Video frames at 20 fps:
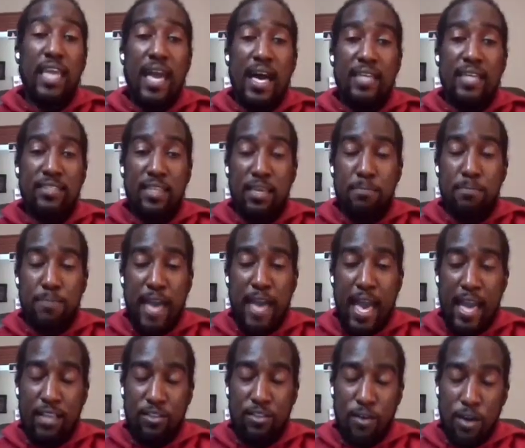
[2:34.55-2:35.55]
really has an
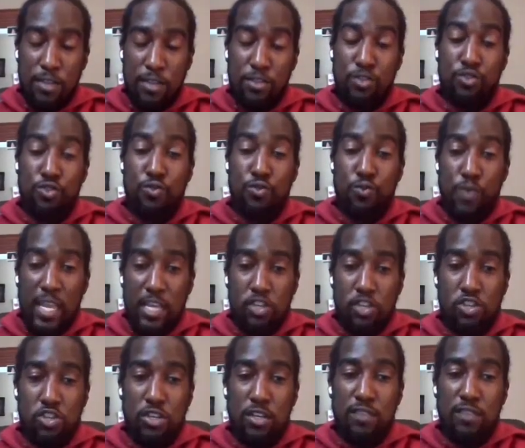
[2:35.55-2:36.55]
impact on the
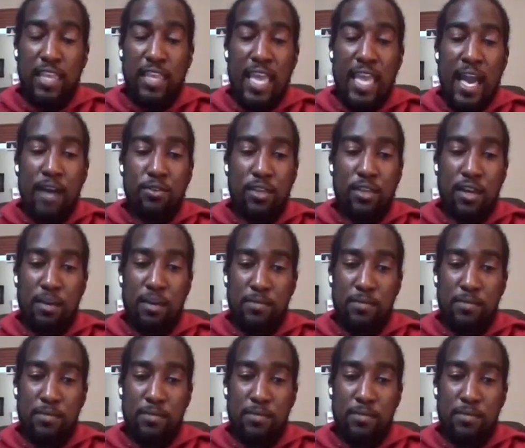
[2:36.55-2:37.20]
duration of the